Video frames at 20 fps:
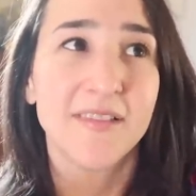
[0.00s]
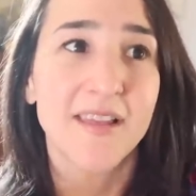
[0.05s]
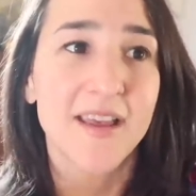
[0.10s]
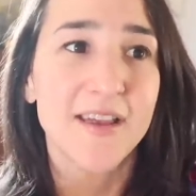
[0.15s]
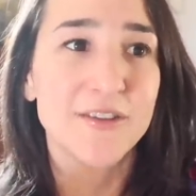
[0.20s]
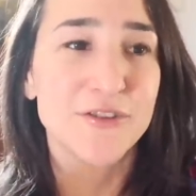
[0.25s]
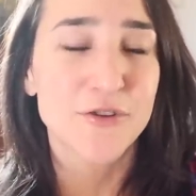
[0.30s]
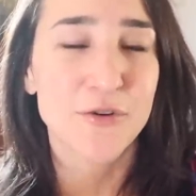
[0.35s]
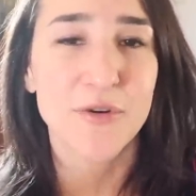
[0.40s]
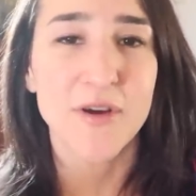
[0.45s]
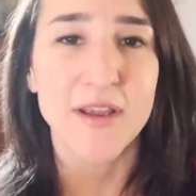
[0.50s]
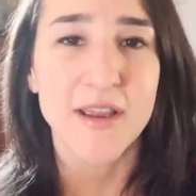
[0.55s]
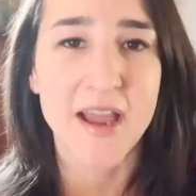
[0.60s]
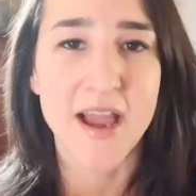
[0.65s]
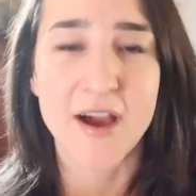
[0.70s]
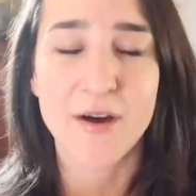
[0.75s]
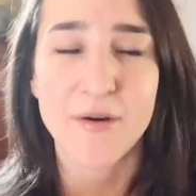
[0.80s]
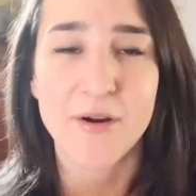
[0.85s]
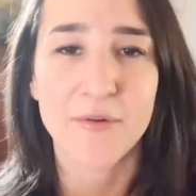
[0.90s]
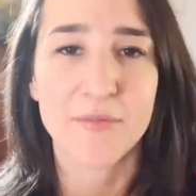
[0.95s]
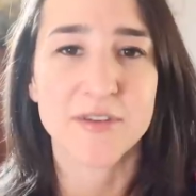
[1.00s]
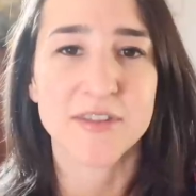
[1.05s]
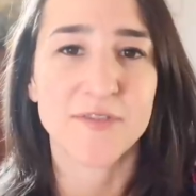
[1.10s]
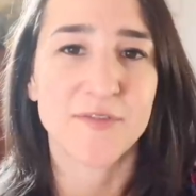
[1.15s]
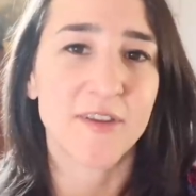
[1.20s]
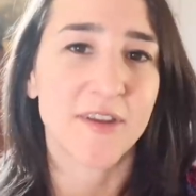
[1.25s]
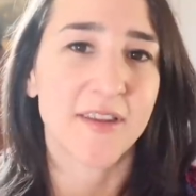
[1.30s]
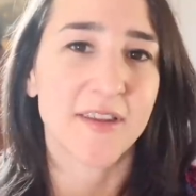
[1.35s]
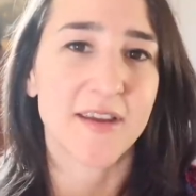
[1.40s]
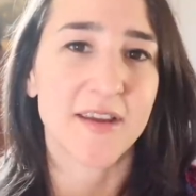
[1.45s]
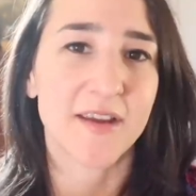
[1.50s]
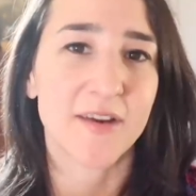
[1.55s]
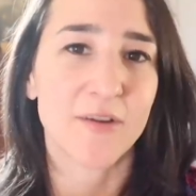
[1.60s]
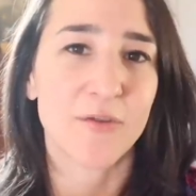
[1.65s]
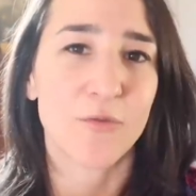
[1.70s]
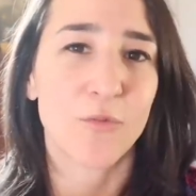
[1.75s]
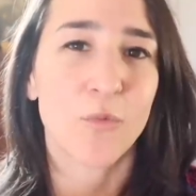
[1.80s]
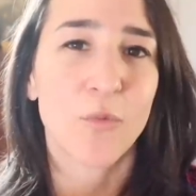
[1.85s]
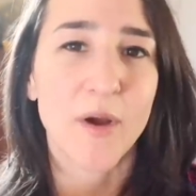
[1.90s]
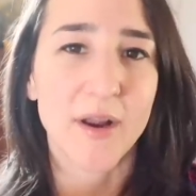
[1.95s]
enjoying how I was
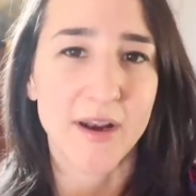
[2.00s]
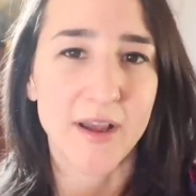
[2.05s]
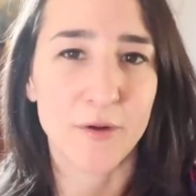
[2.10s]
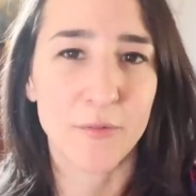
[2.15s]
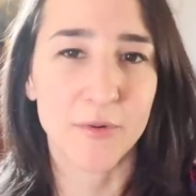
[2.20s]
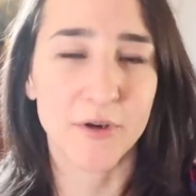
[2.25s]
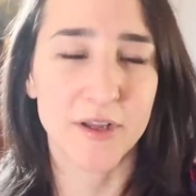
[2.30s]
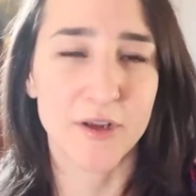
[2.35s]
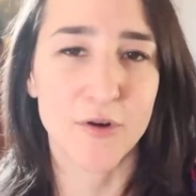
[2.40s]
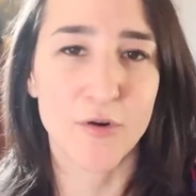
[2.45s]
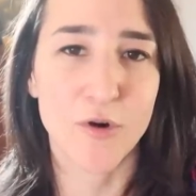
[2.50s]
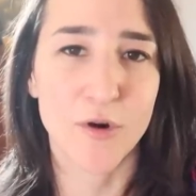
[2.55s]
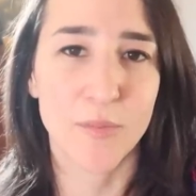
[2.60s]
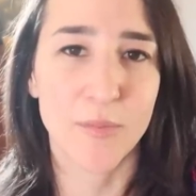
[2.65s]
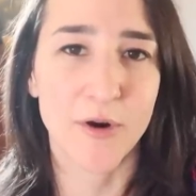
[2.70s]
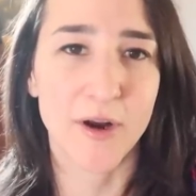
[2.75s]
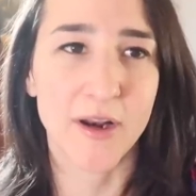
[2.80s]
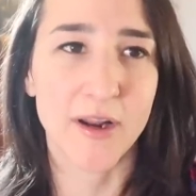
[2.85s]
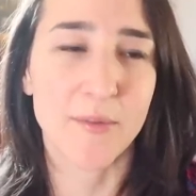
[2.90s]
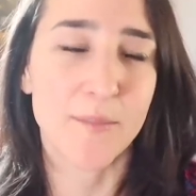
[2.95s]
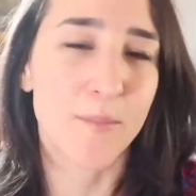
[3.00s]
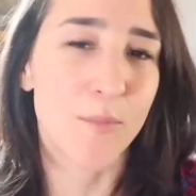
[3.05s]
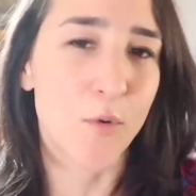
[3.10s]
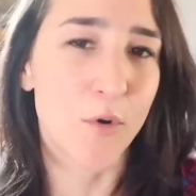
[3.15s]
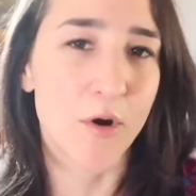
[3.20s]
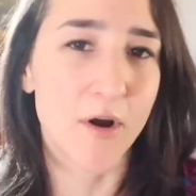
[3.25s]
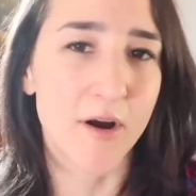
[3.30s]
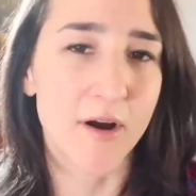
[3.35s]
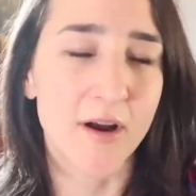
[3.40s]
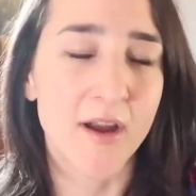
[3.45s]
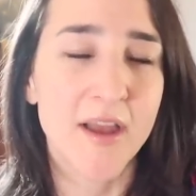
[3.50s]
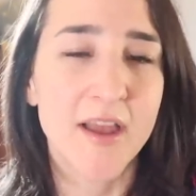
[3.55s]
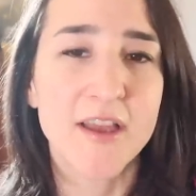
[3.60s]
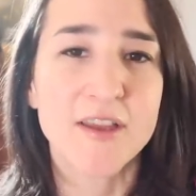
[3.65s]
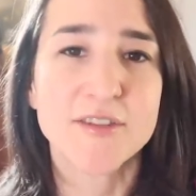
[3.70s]
feeling when I would incorporate it more.